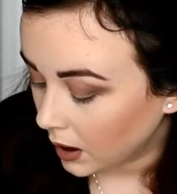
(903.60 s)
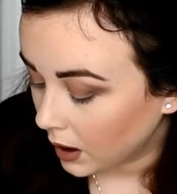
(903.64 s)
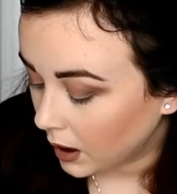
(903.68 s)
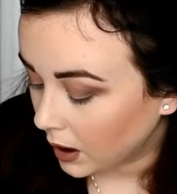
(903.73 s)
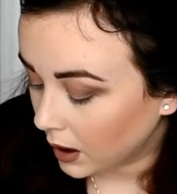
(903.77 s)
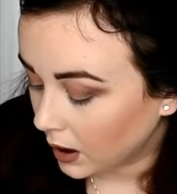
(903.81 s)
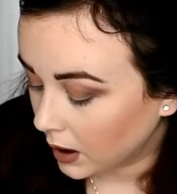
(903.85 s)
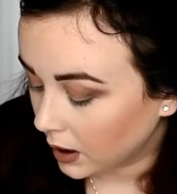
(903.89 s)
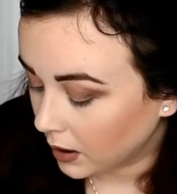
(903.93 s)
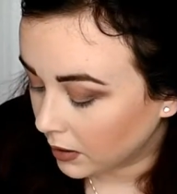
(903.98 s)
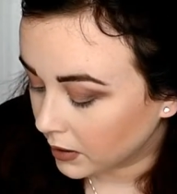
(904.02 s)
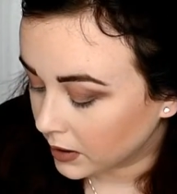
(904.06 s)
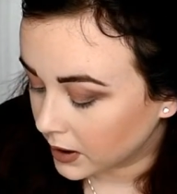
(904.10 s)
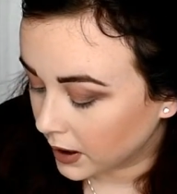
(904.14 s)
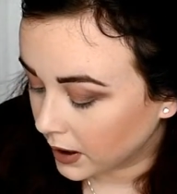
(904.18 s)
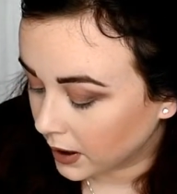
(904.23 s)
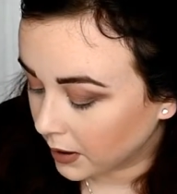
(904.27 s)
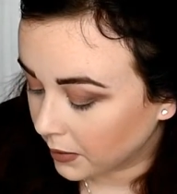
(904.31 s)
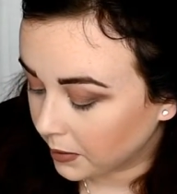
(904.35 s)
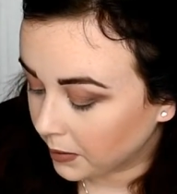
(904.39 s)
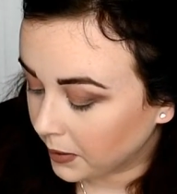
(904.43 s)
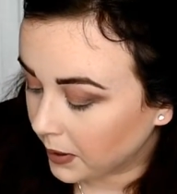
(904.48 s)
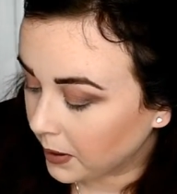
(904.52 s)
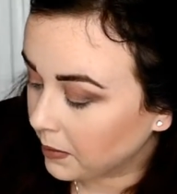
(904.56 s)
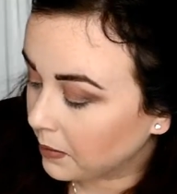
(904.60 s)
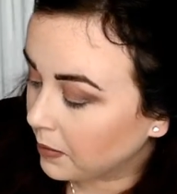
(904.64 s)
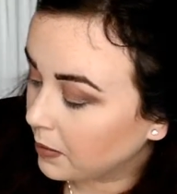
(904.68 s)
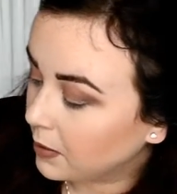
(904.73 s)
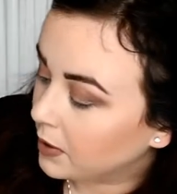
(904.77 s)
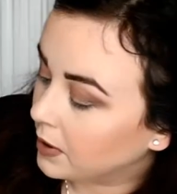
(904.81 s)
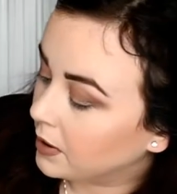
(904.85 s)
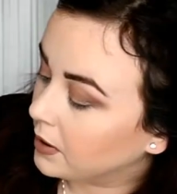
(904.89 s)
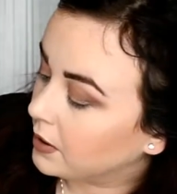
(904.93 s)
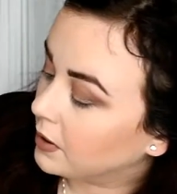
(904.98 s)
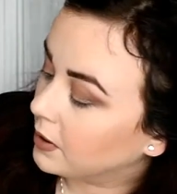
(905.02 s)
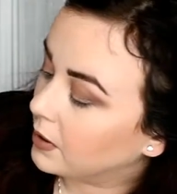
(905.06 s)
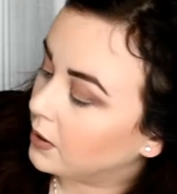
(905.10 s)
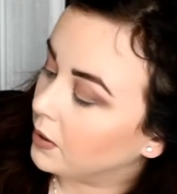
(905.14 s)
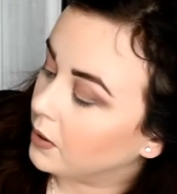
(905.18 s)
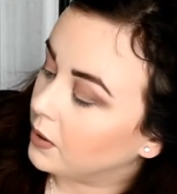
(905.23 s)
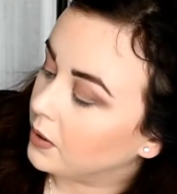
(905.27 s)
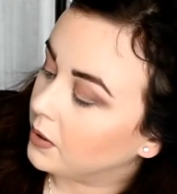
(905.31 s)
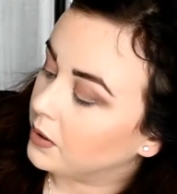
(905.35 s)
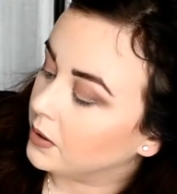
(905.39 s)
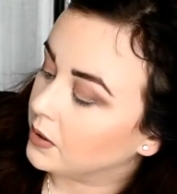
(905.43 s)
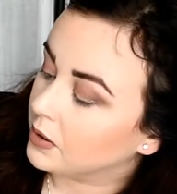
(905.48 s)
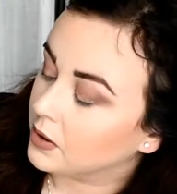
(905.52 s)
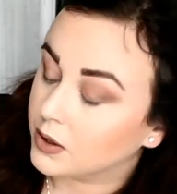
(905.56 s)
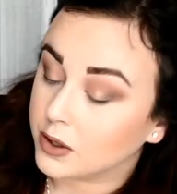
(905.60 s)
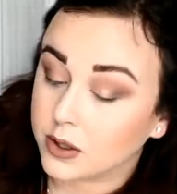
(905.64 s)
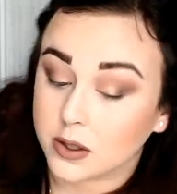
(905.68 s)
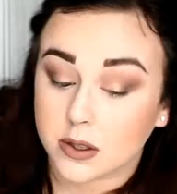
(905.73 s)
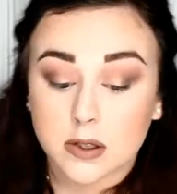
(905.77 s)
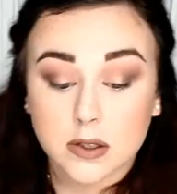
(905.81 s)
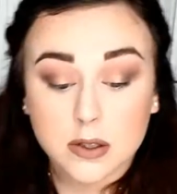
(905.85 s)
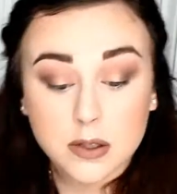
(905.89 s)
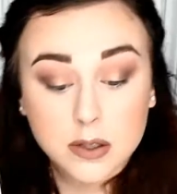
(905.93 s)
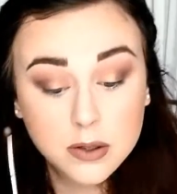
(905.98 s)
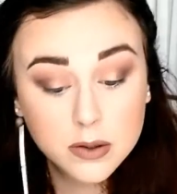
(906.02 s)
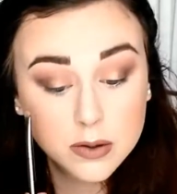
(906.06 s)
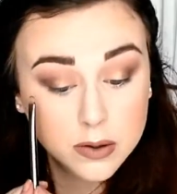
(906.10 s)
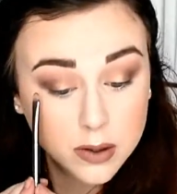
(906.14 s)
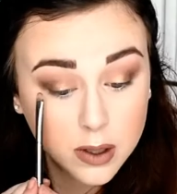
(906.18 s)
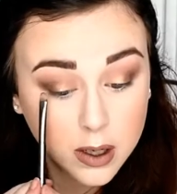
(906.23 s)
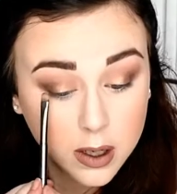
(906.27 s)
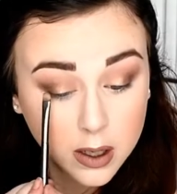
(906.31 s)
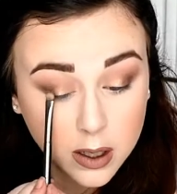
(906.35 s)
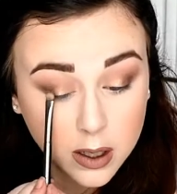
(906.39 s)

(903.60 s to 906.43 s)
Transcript: And I'll take a bit more of the gold just to